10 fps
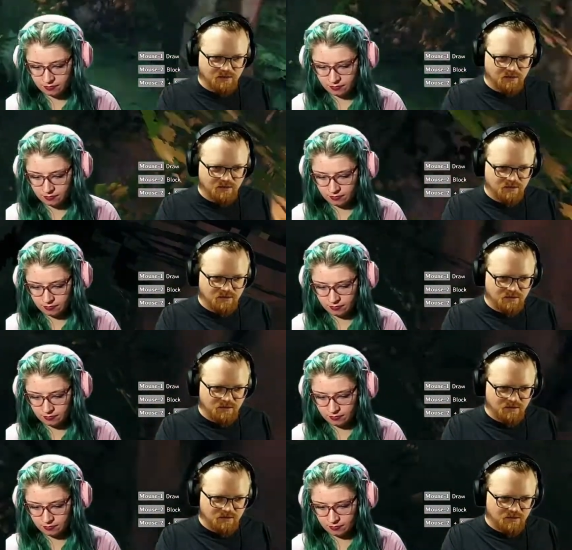
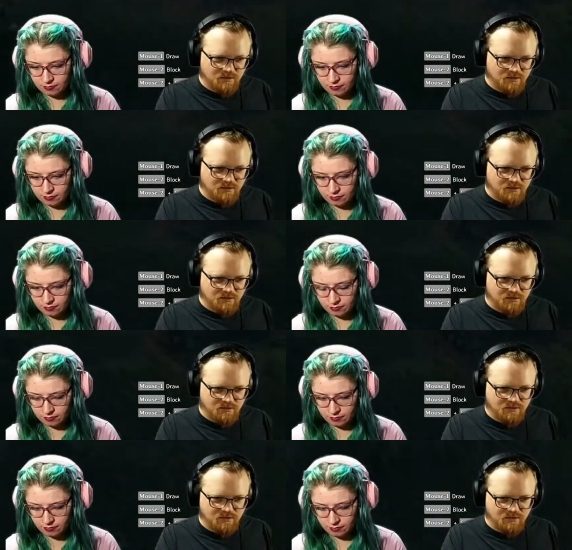
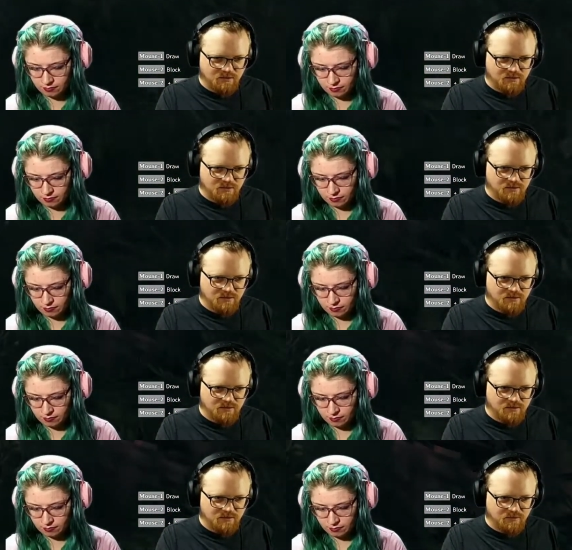
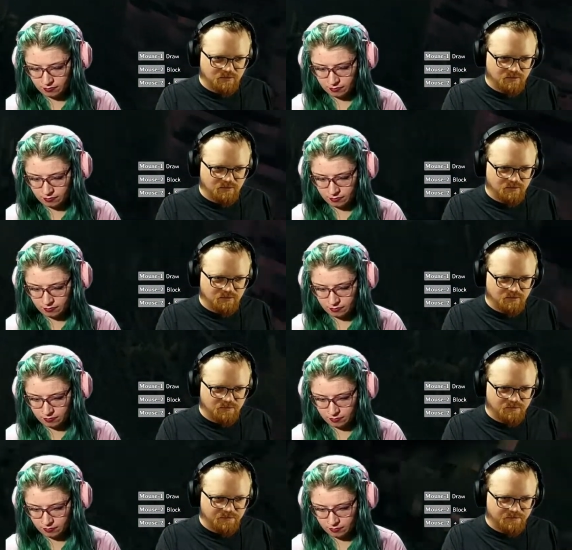
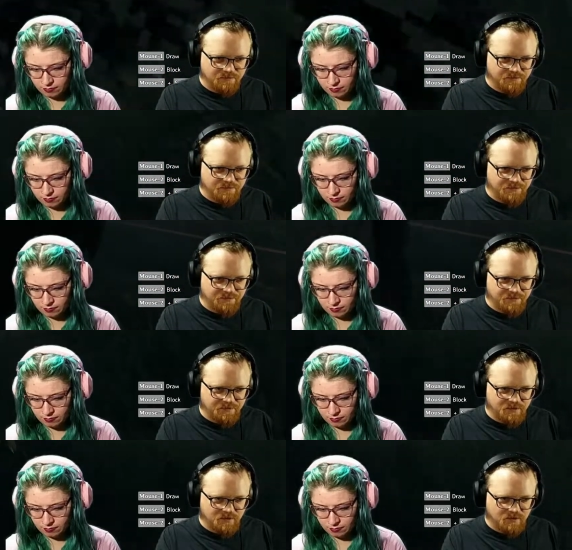
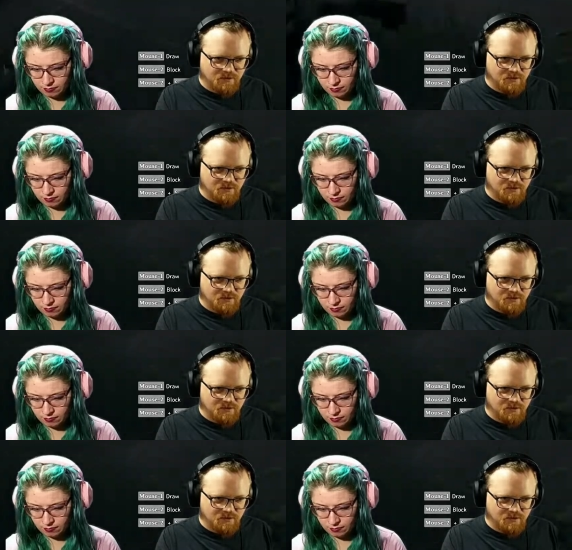Nothing is said.